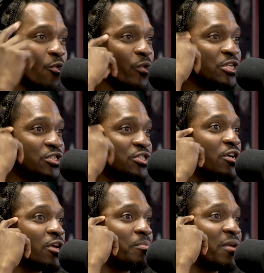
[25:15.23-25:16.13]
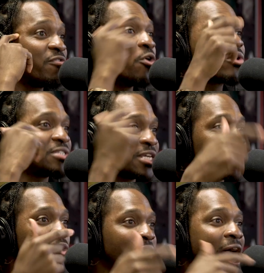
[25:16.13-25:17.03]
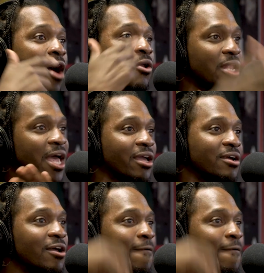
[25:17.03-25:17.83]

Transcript: we should be focusing on how to, like,